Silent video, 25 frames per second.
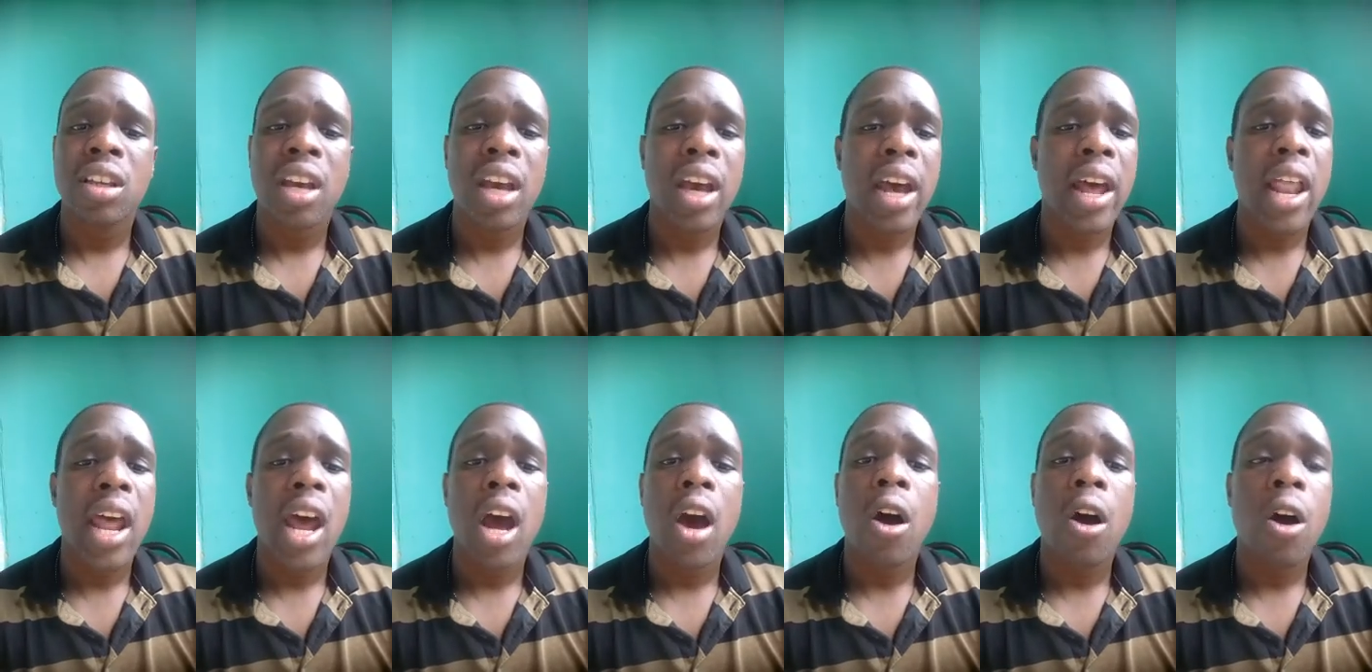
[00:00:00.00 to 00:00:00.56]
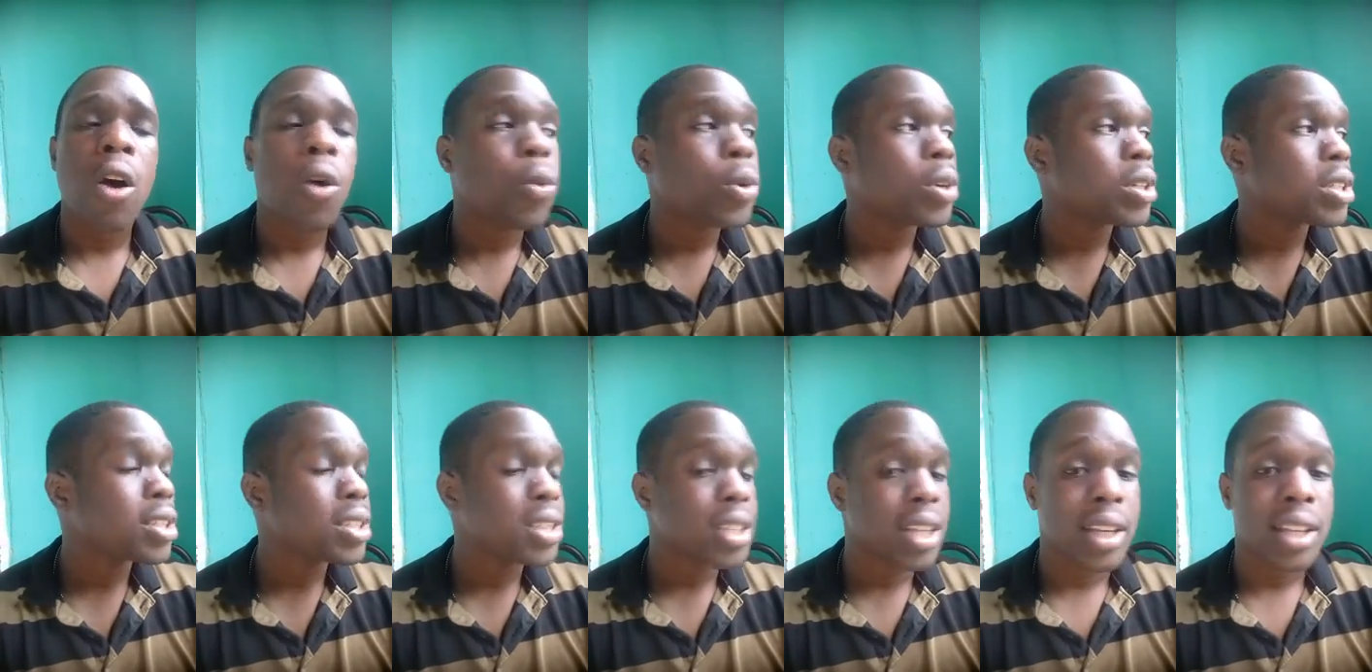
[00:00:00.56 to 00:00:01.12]
I
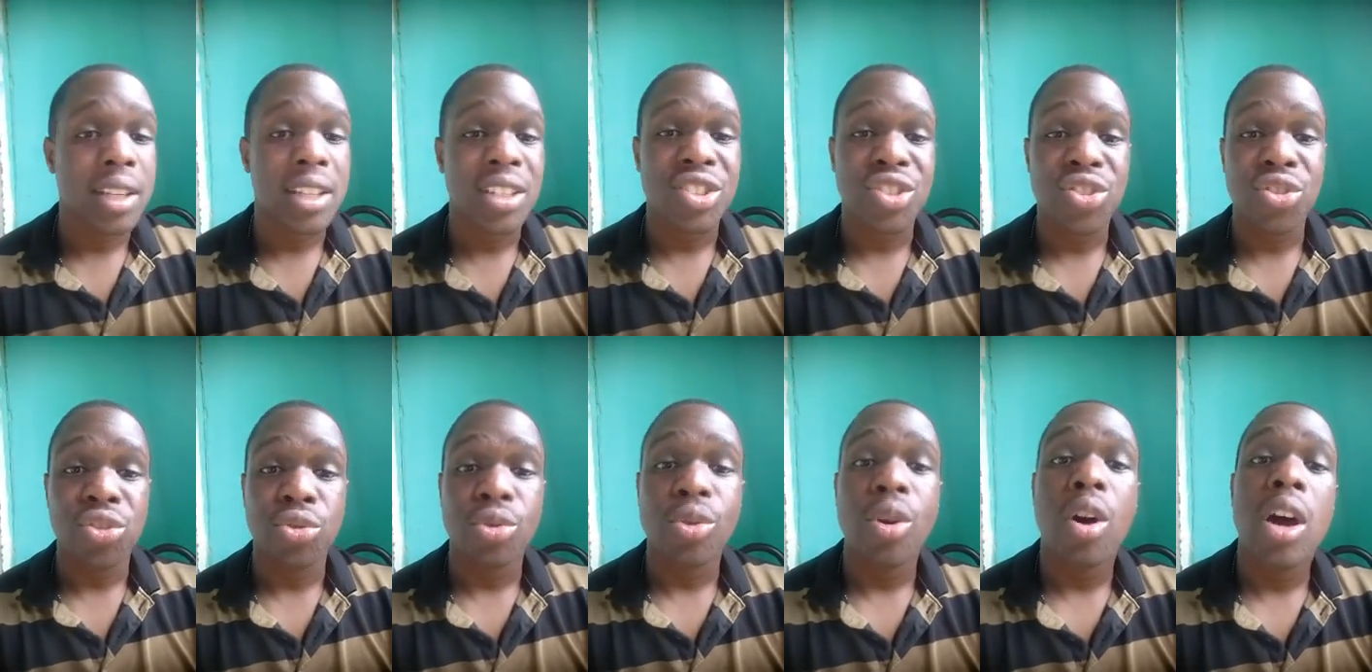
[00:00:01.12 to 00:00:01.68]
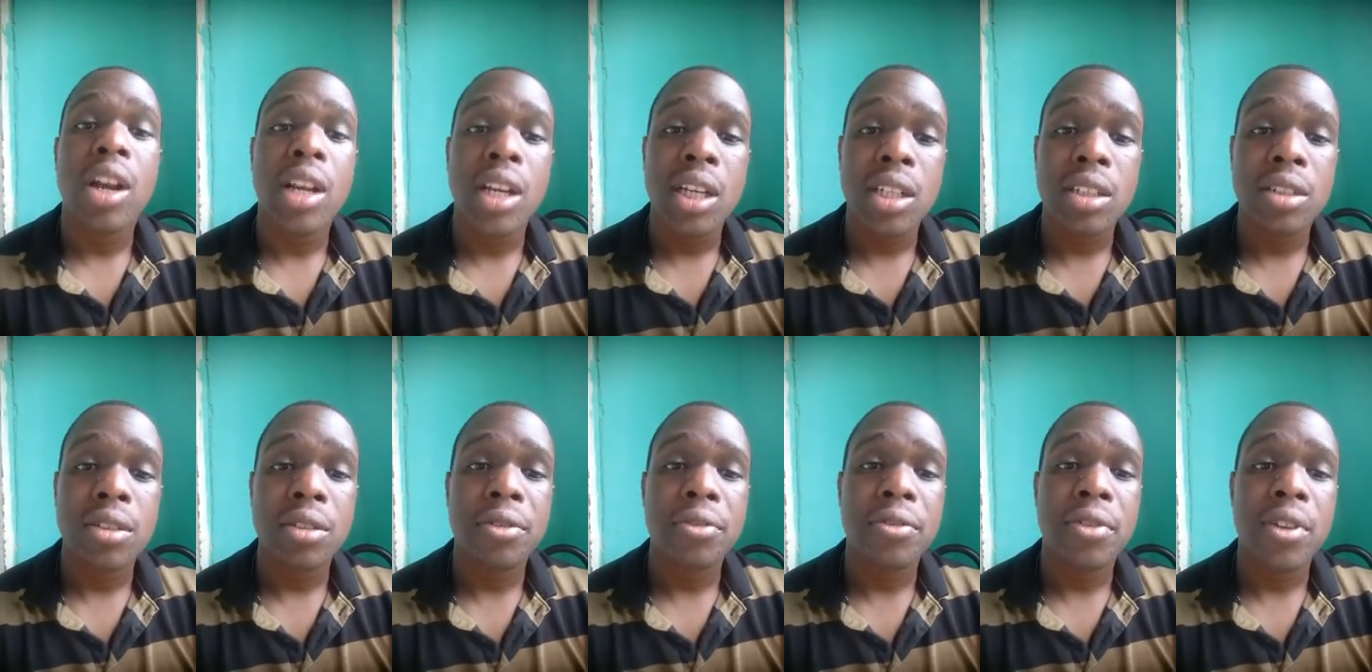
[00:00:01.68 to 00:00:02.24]
always say this: run
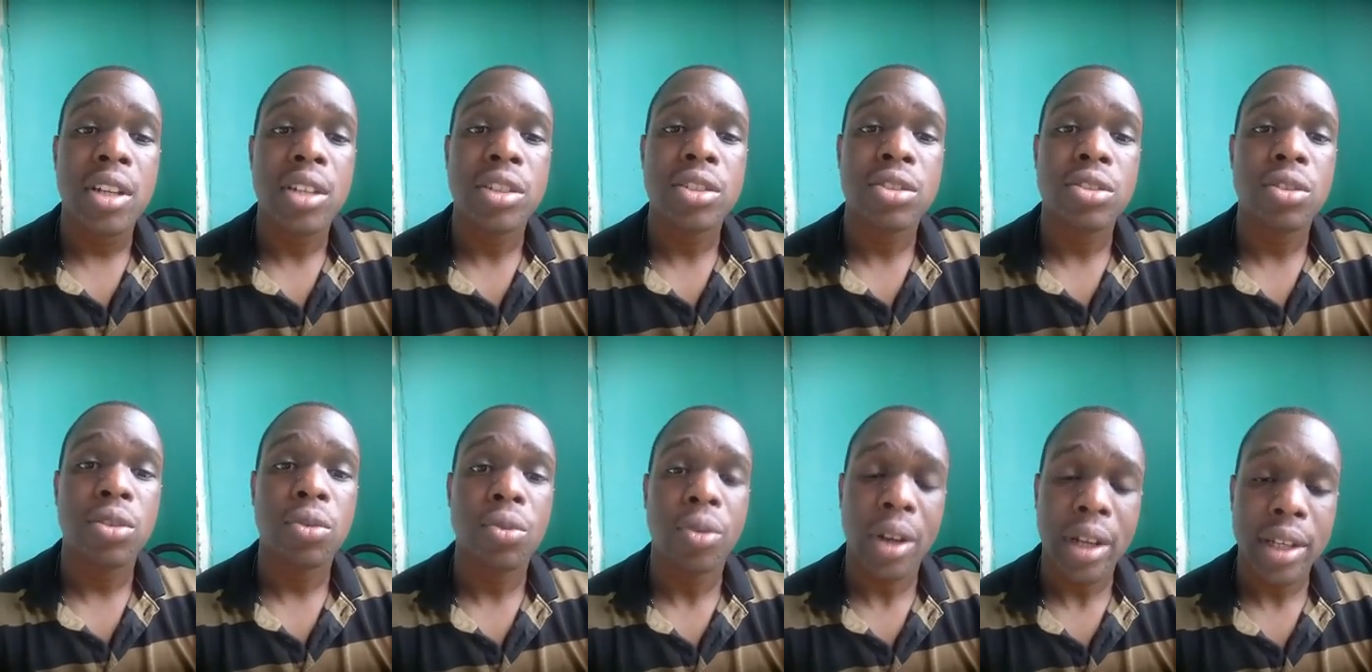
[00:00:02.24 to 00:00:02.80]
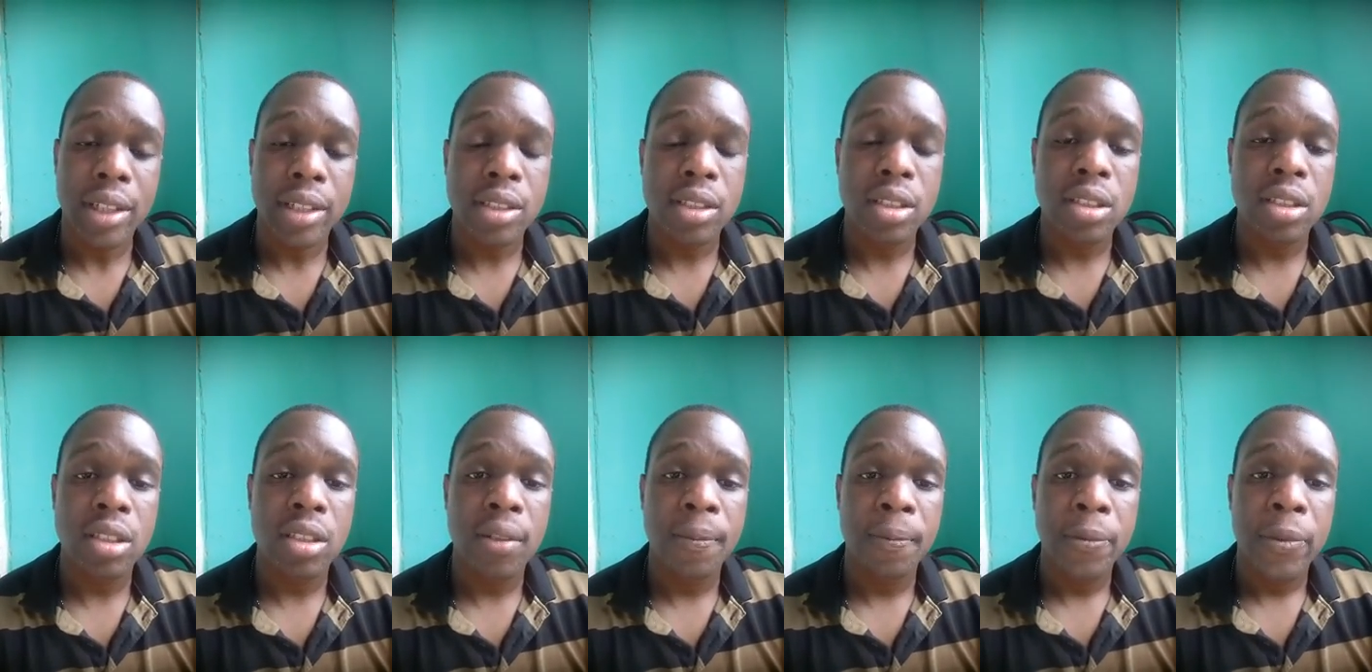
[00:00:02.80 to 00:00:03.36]
to finish the
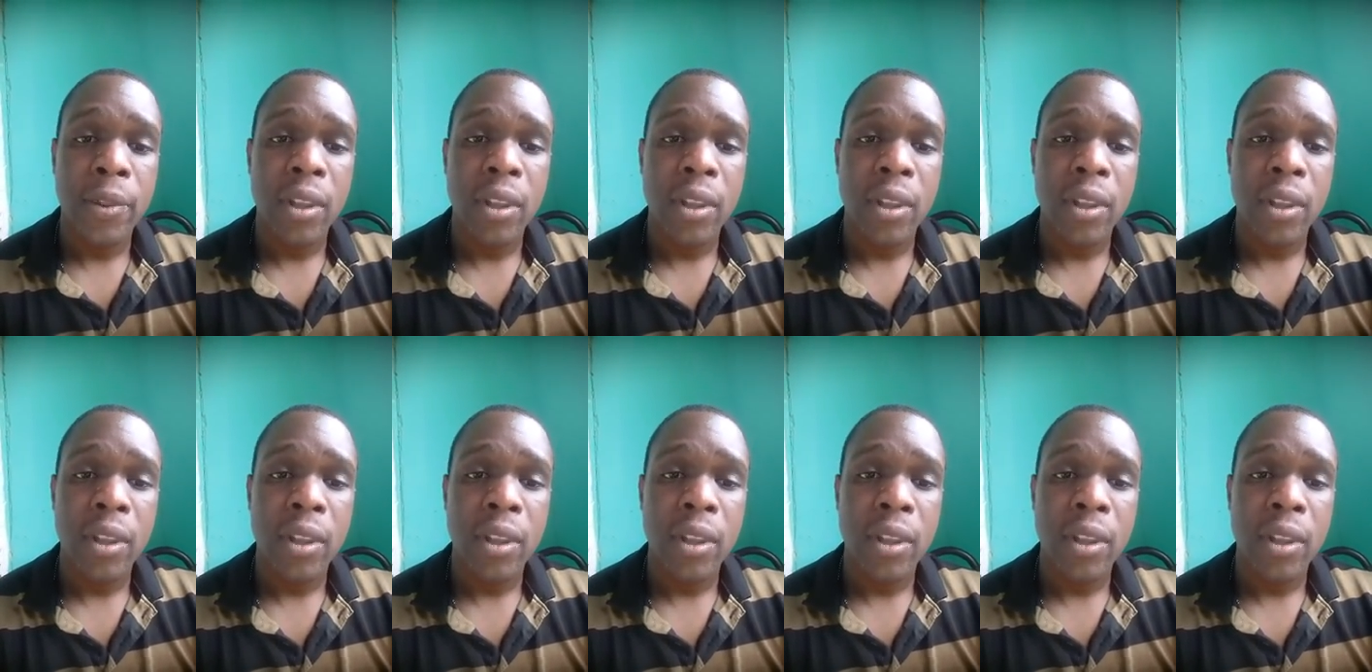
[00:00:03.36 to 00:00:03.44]
race.